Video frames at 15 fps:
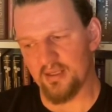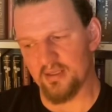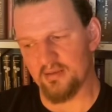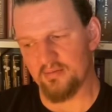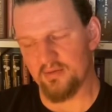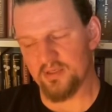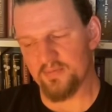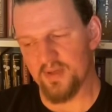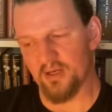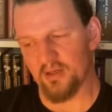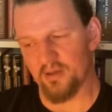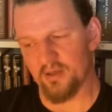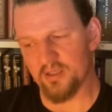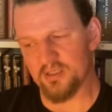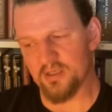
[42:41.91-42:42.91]
And you spend a
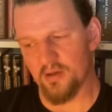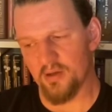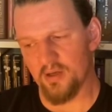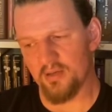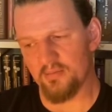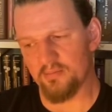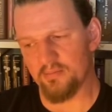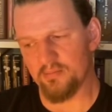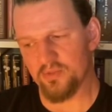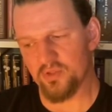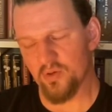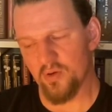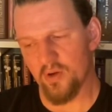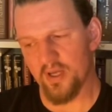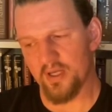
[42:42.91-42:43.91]
lot of time
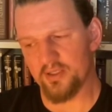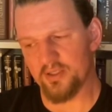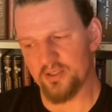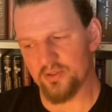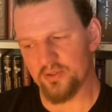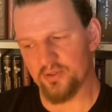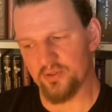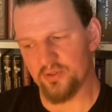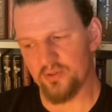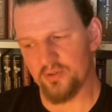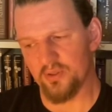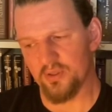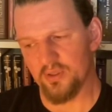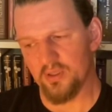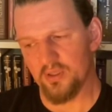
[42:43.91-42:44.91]
trying to
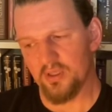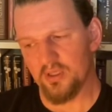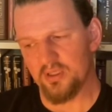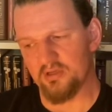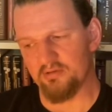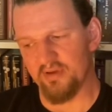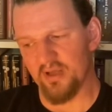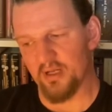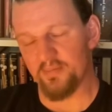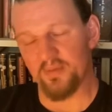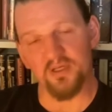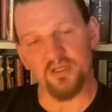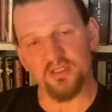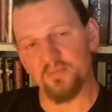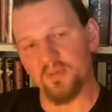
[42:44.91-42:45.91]
develop
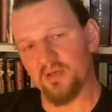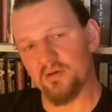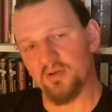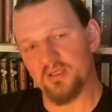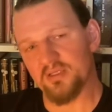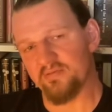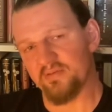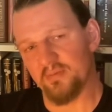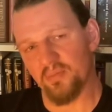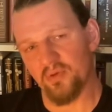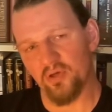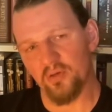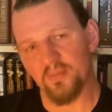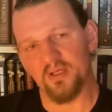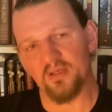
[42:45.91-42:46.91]
an experience of
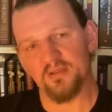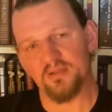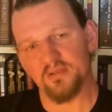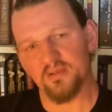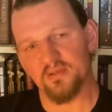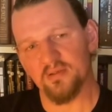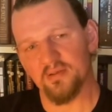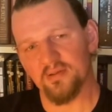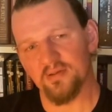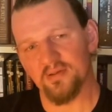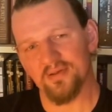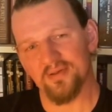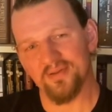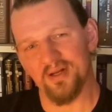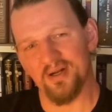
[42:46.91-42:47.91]
impermanence
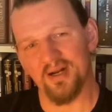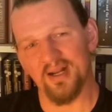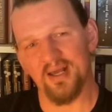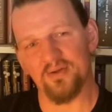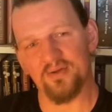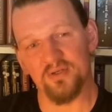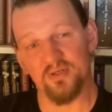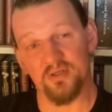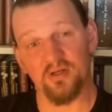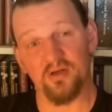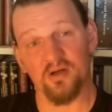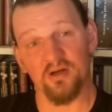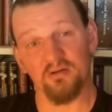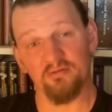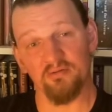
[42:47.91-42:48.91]
that allows you to
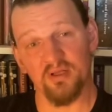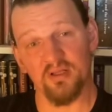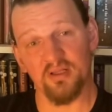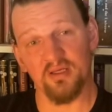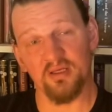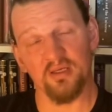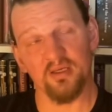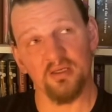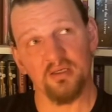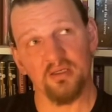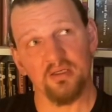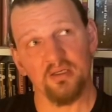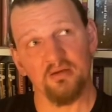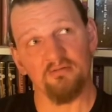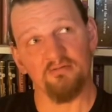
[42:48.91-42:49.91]
kind of really
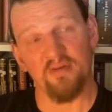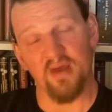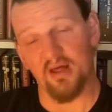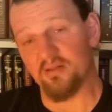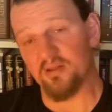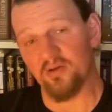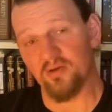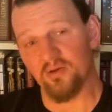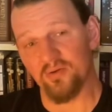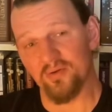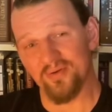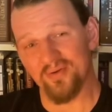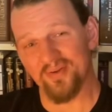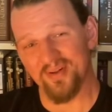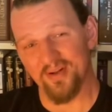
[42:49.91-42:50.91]
value
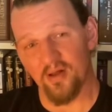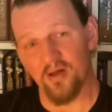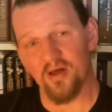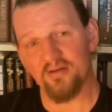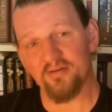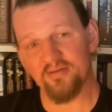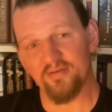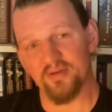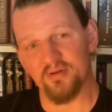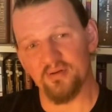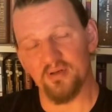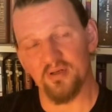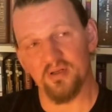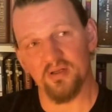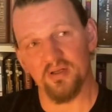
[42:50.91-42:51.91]
life
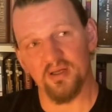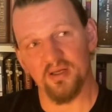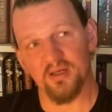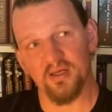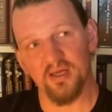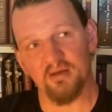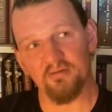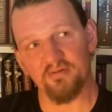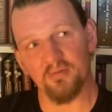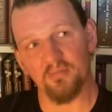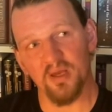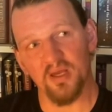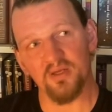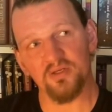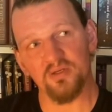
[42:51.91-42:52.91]
and have
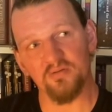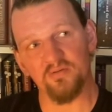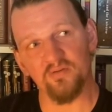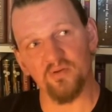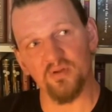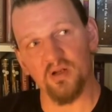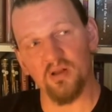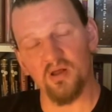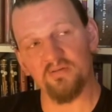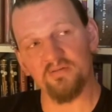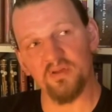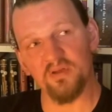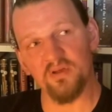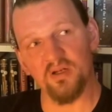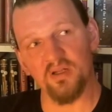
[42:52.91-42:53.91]
compassion for the life
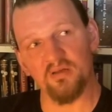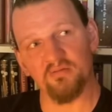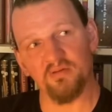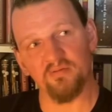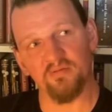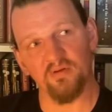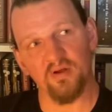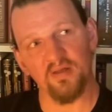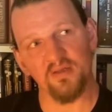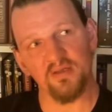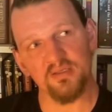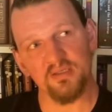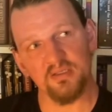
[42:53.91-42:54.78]
that you live and for others.